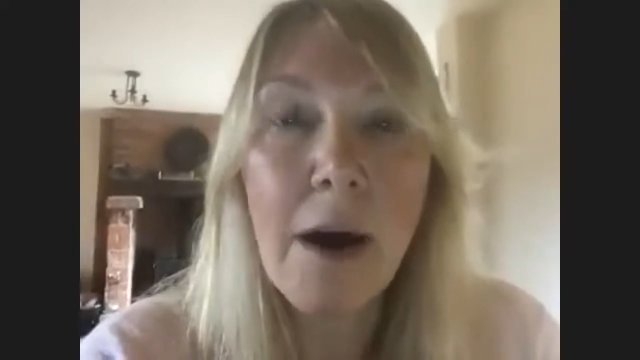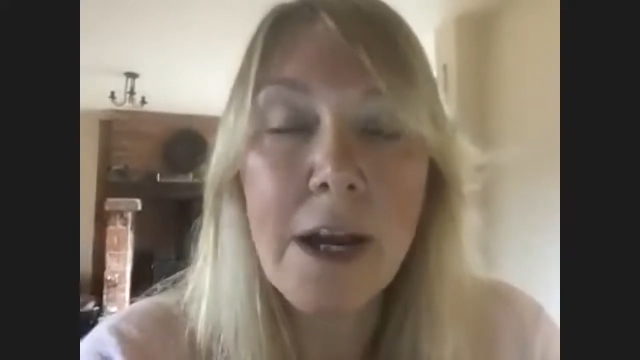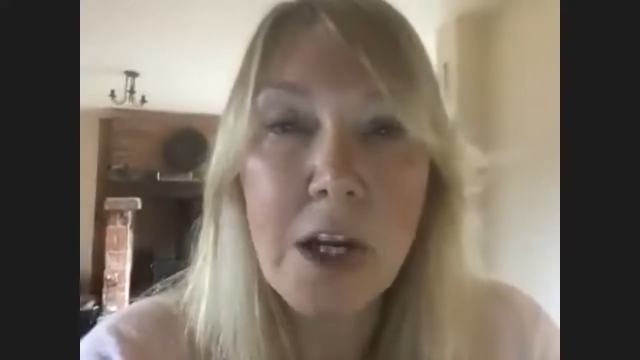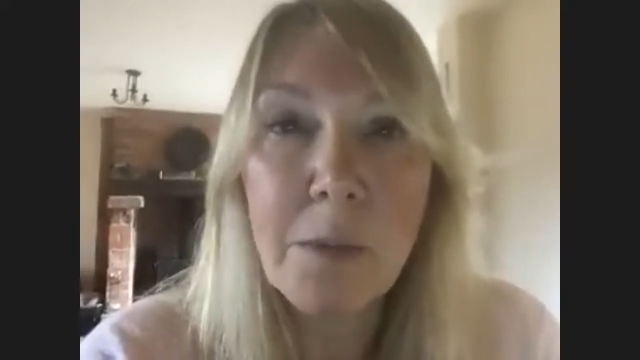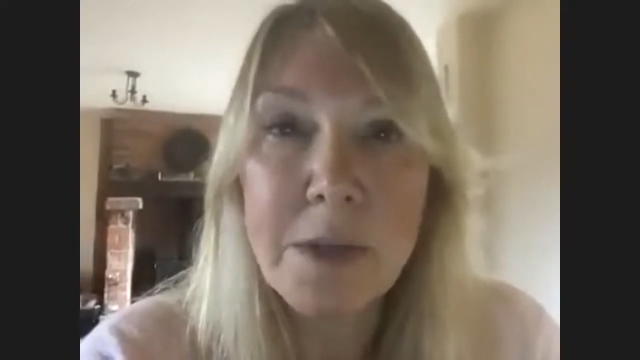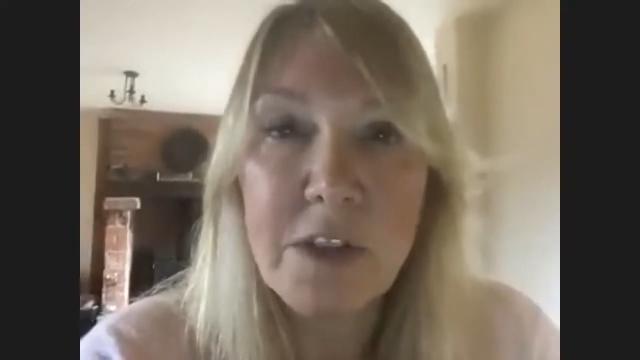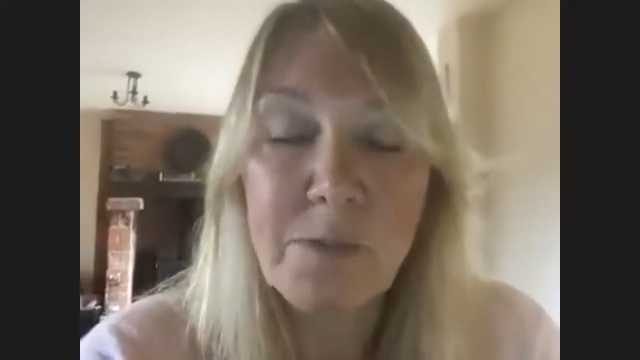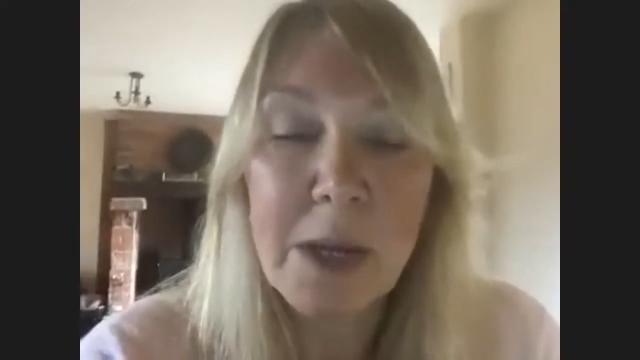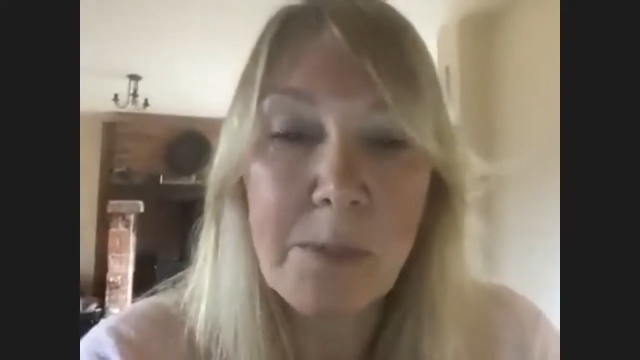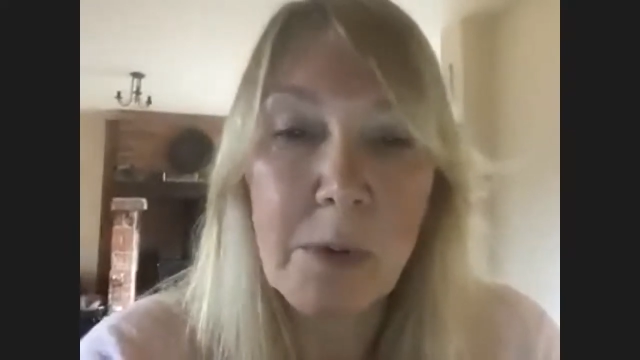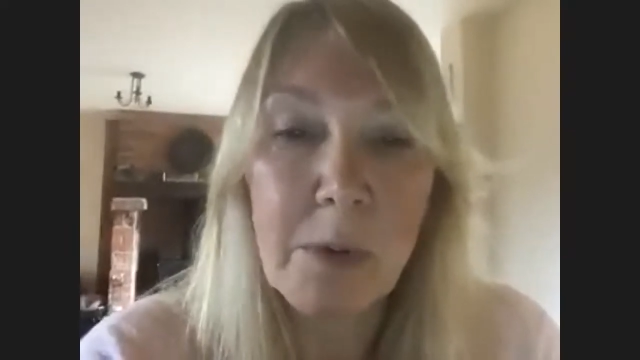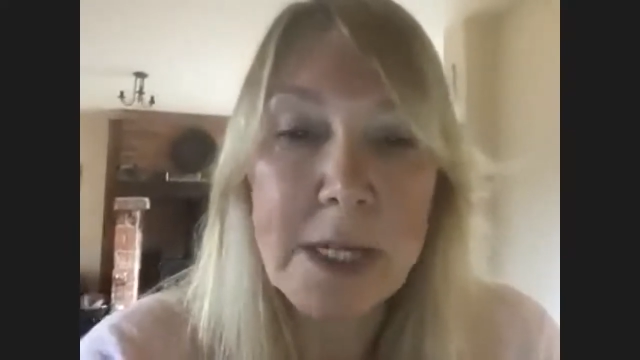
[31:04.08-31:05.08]
numbers of
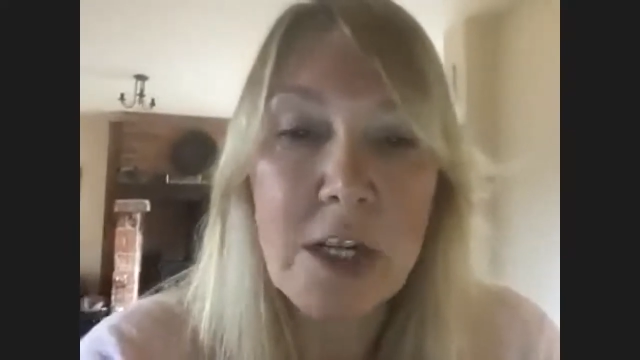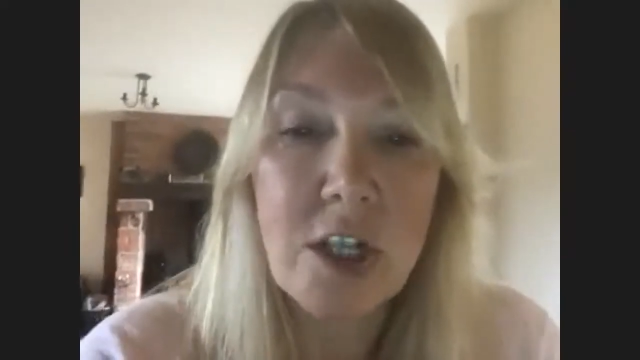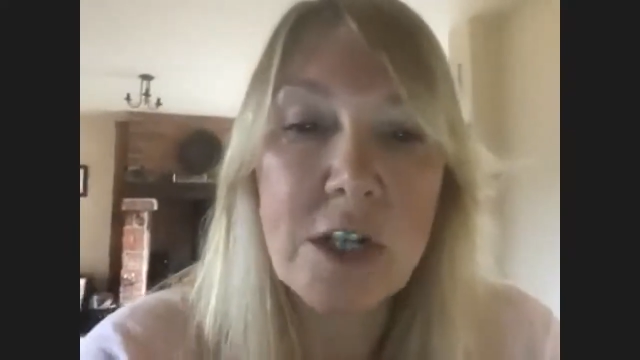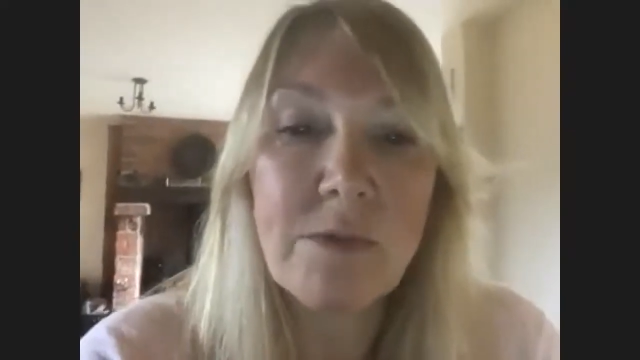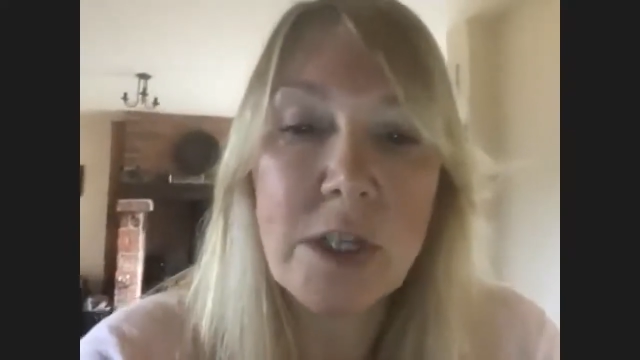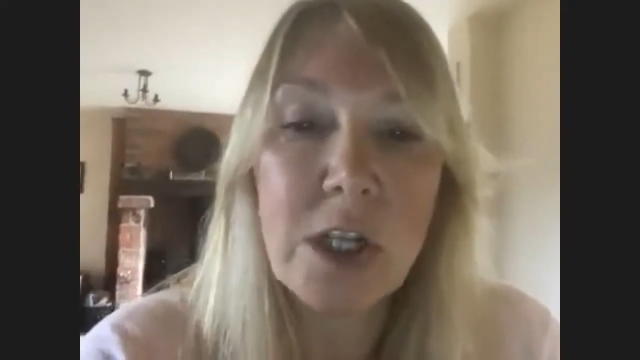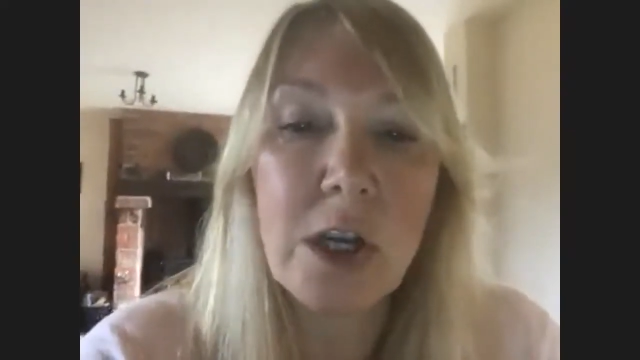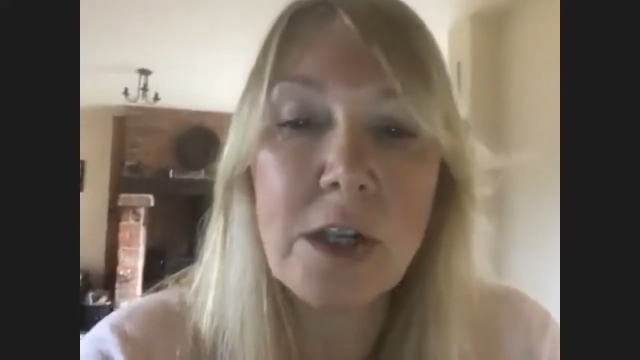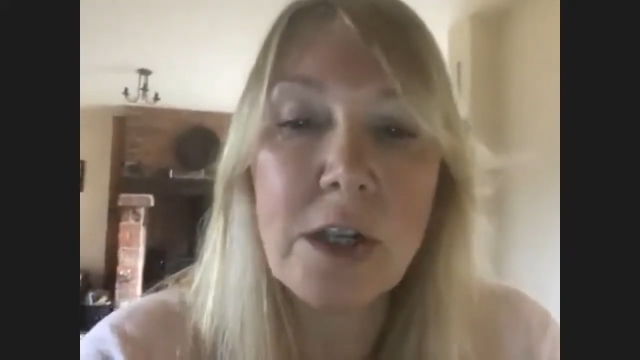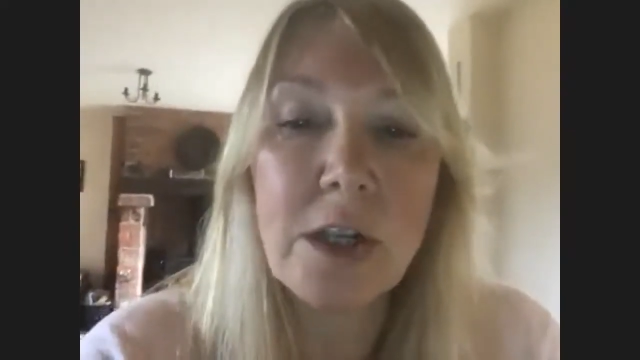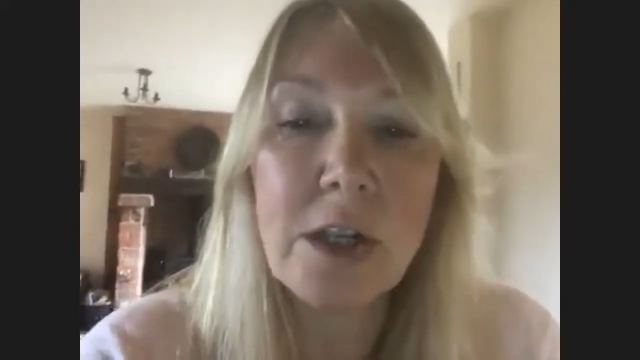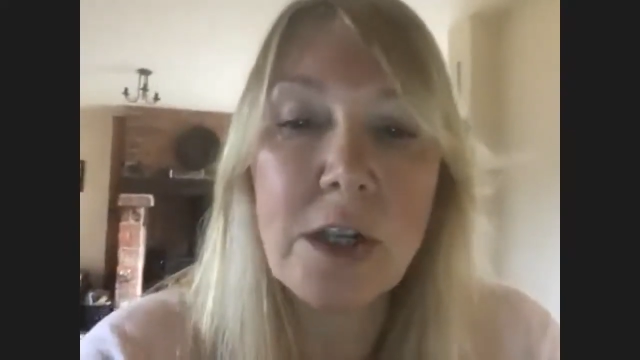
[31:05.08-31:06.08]
people potentially returning
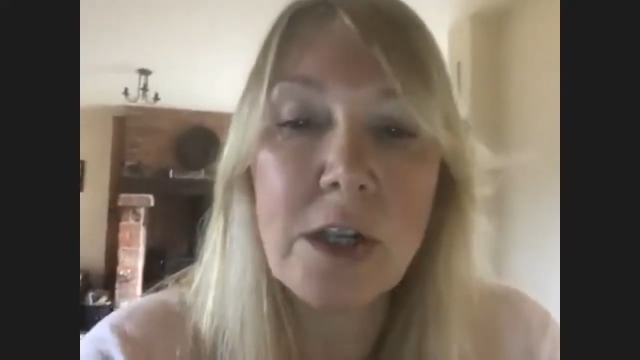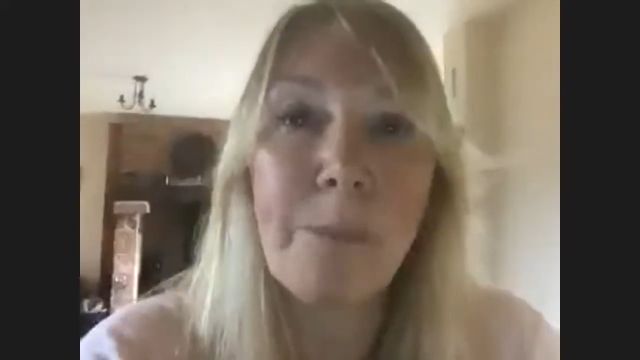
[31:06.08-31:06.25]
to work,